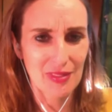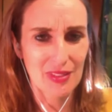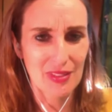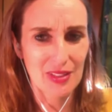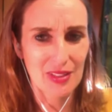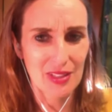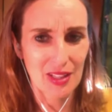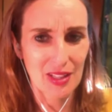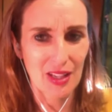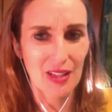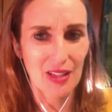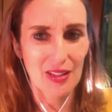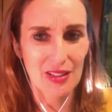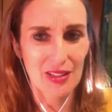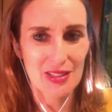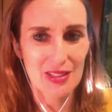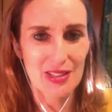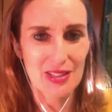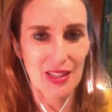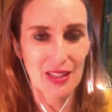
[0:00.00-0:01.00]
Yeah,
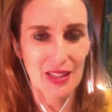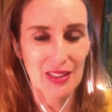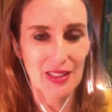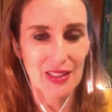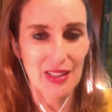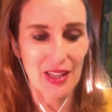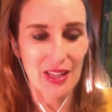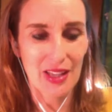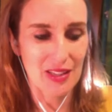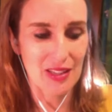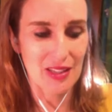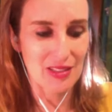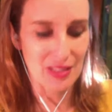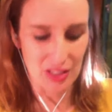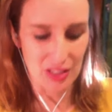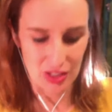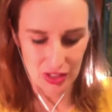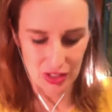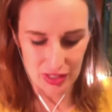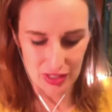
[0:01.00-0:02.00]
exactly. And
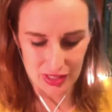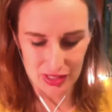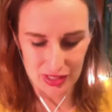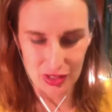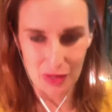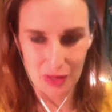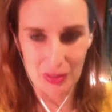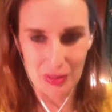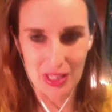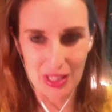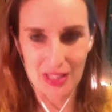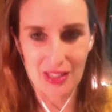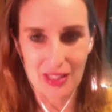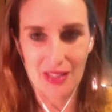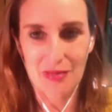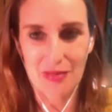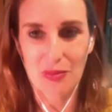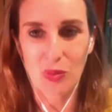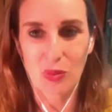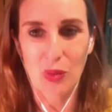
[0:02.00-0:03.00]
you know, there's so
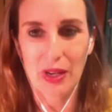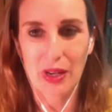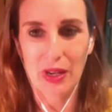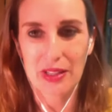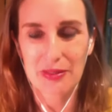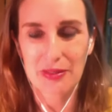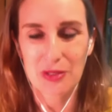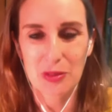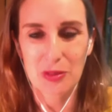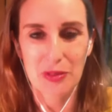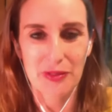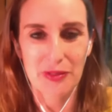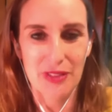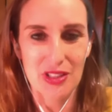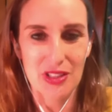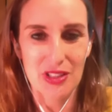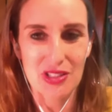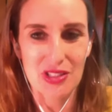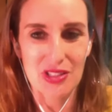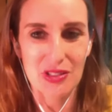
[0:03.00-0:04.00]
many wonderful
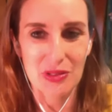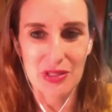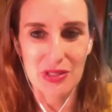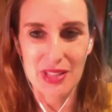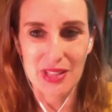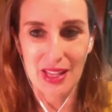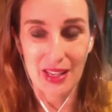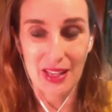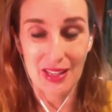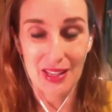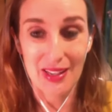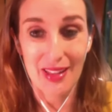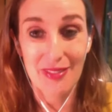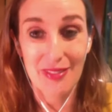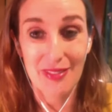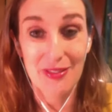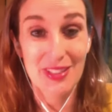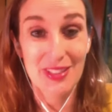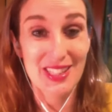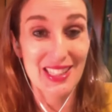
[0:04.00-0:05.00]
professionals that can
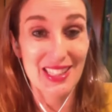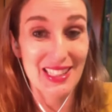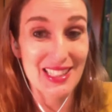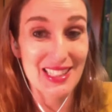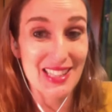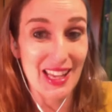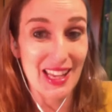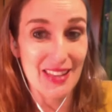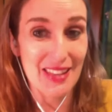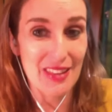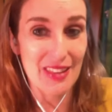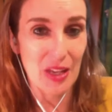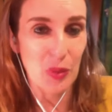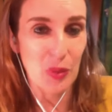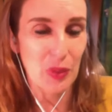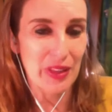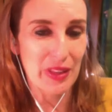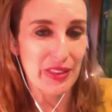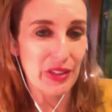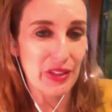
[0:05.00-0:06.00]
facilitate that
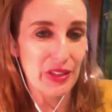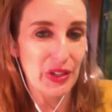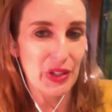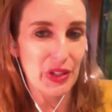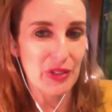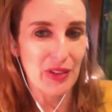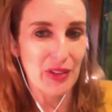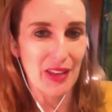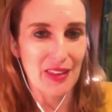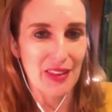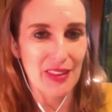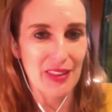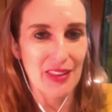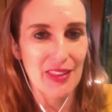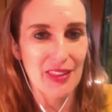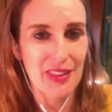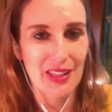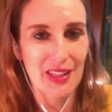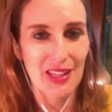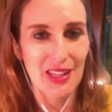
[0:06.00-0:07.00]
with you rather than
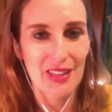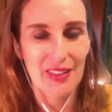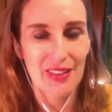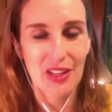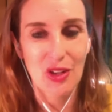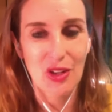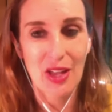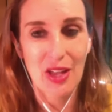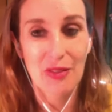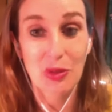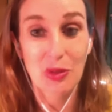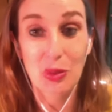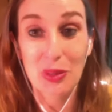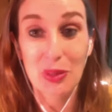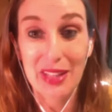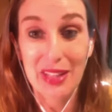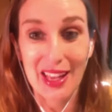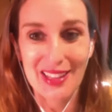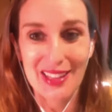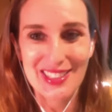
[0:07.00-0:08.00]
thinking that you have all
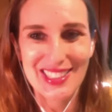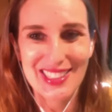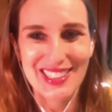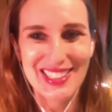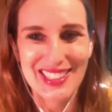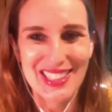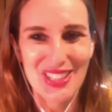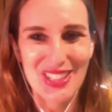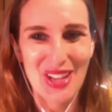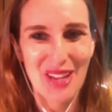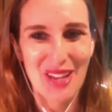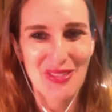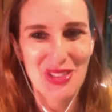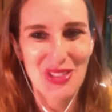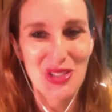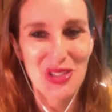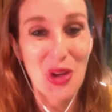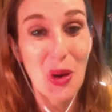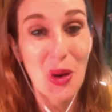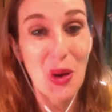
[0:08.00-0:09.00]
the answers and you have
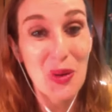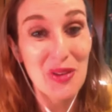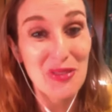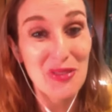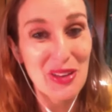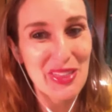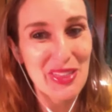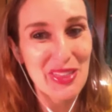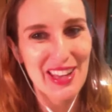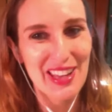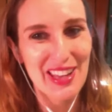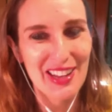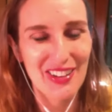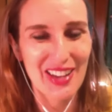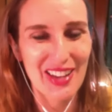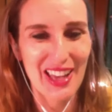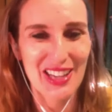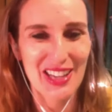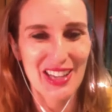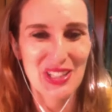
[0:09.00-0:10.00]
to know everything
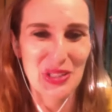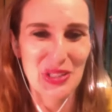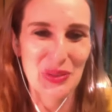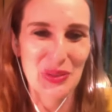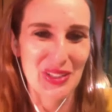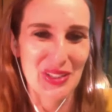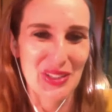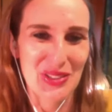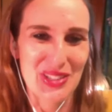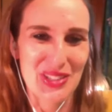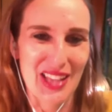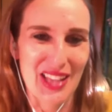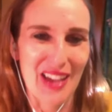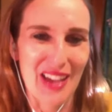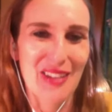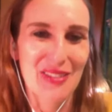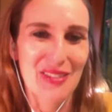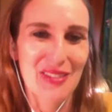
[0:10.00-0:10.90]
on how to do it mm. yourself.